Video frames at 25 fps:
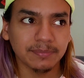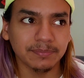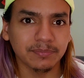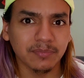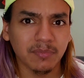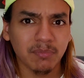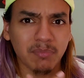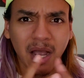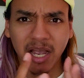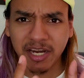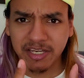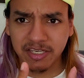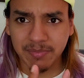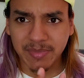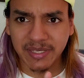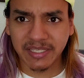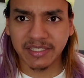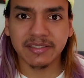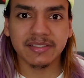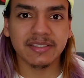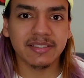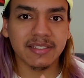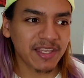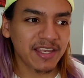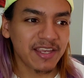
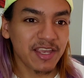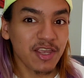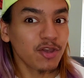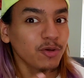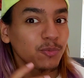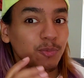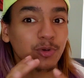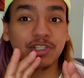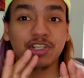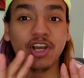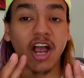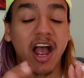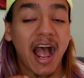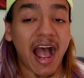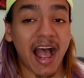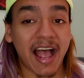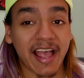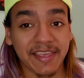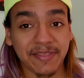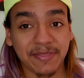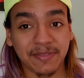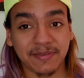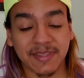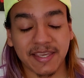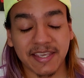monuments, which
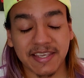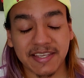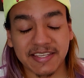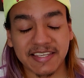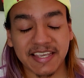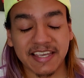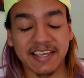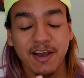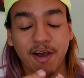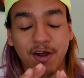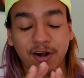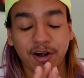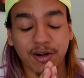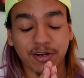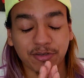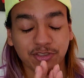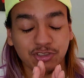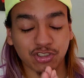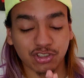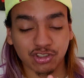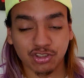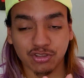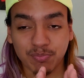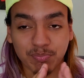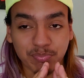I think are
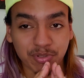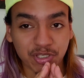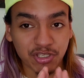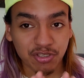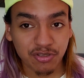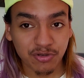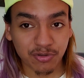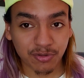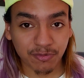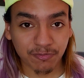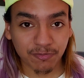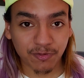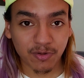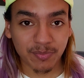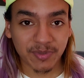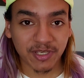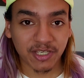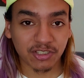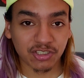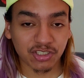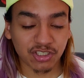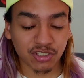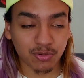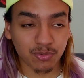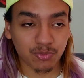just beautiful
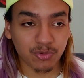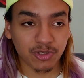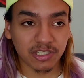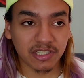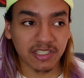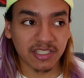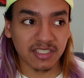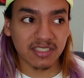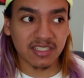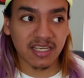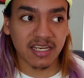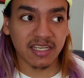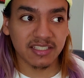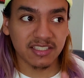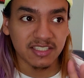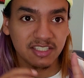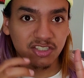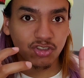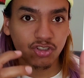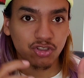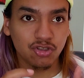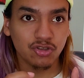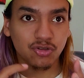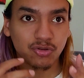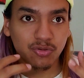because she really does
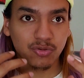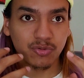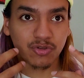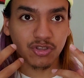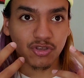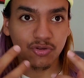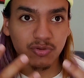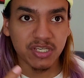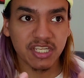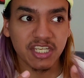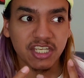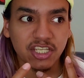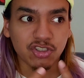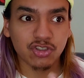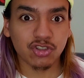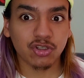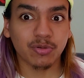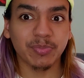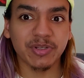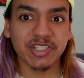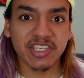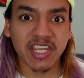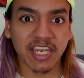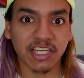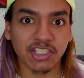do unique
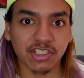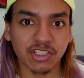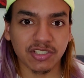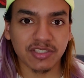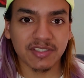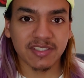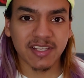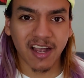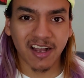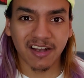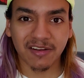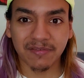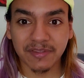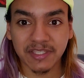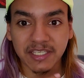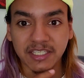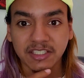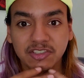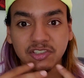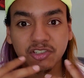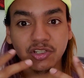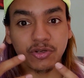interpretations of these